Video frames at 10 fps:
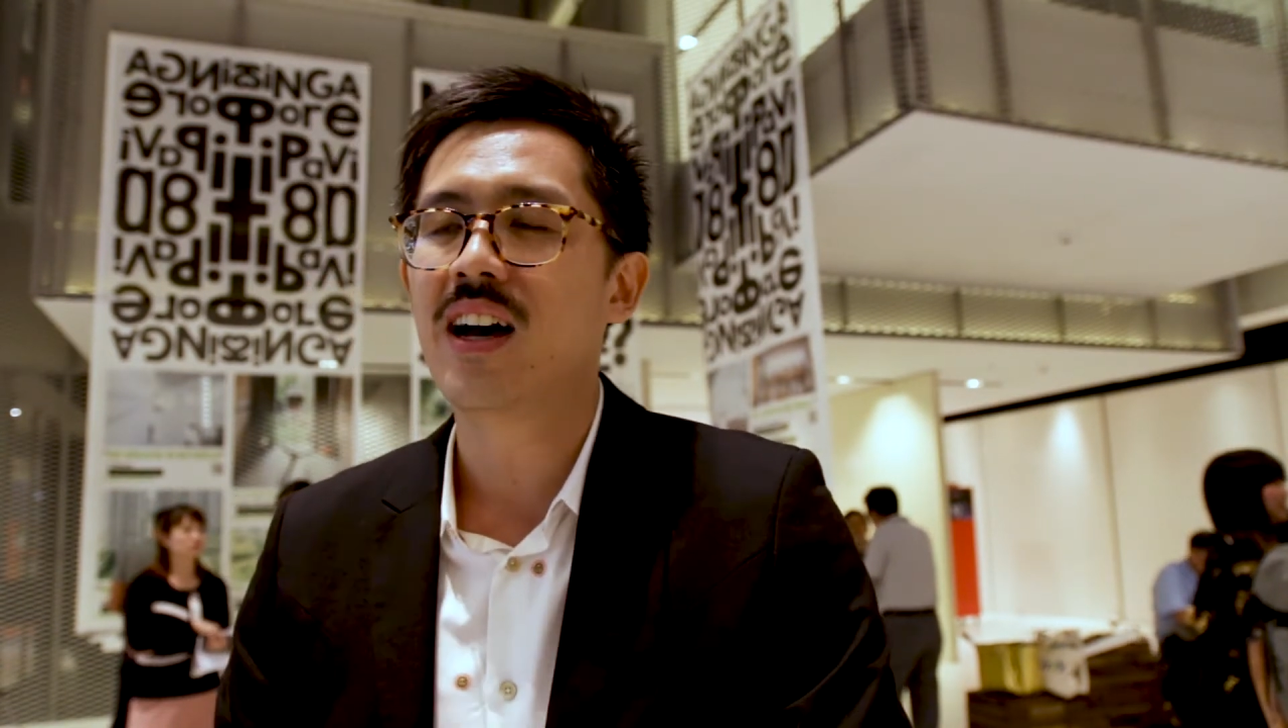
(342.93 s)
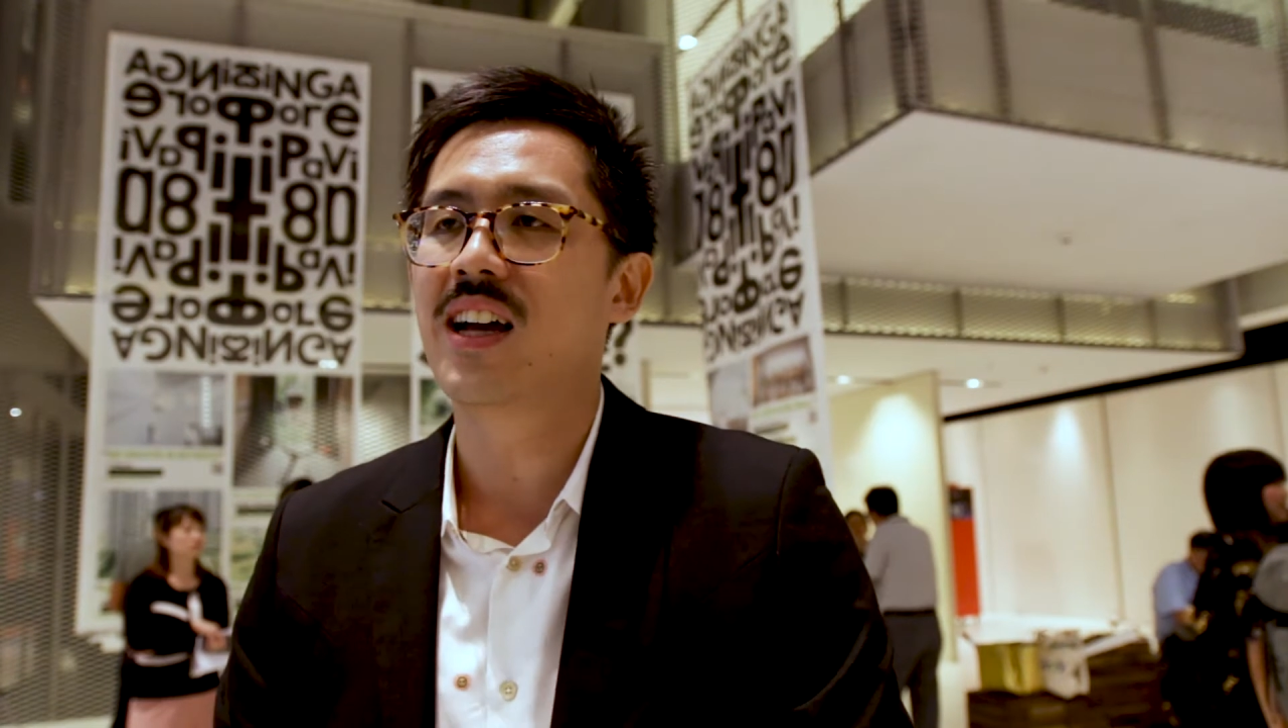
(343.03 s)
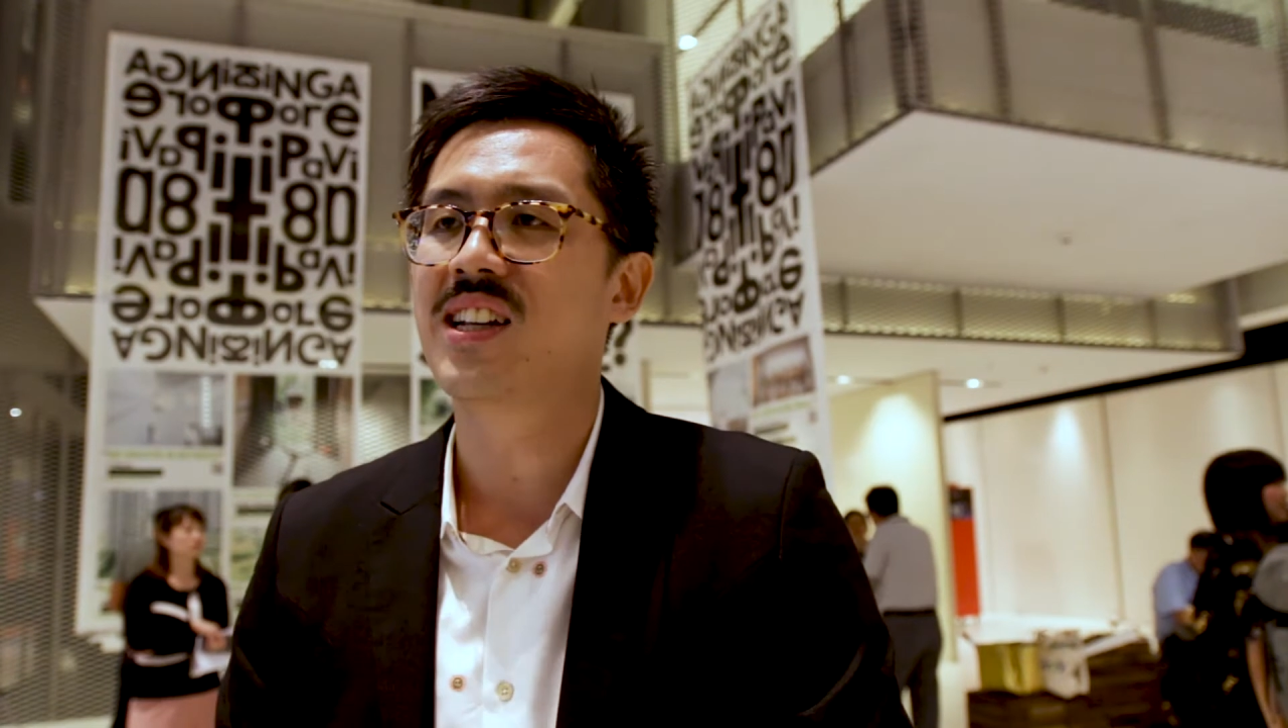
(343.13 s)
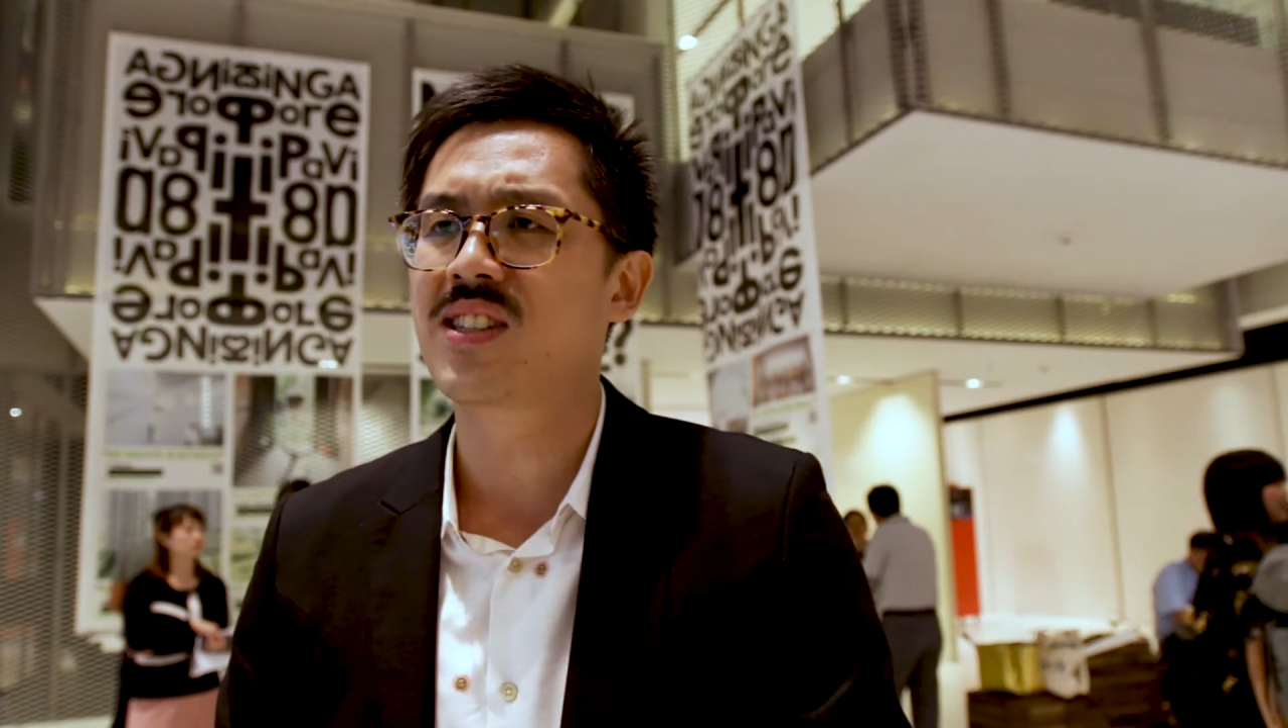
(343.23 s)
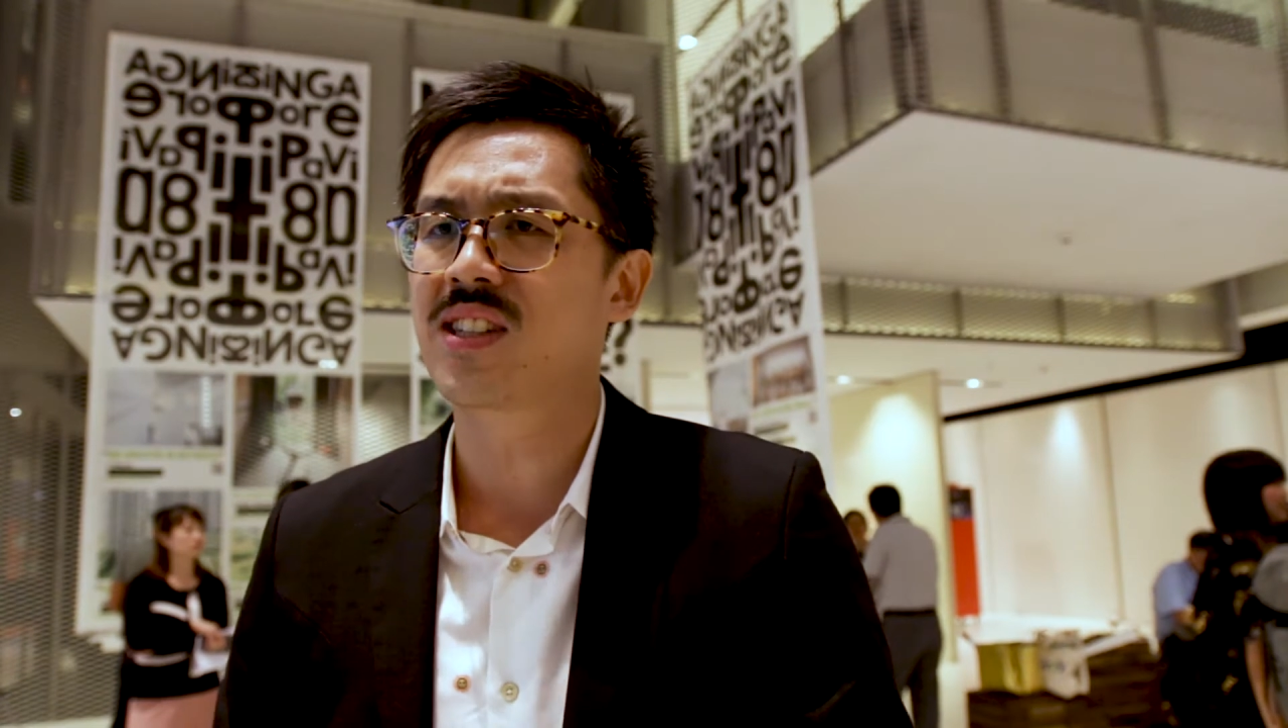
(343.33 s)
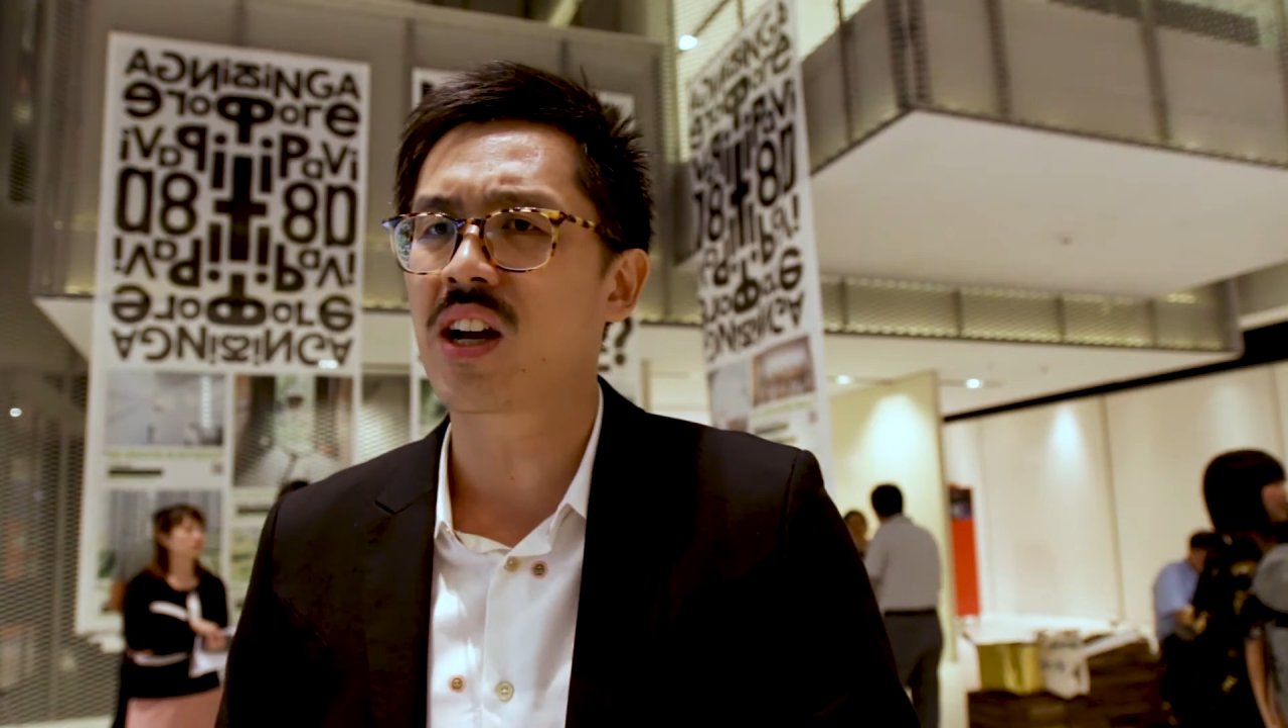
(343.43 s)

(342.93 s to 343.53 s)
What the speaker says: and this is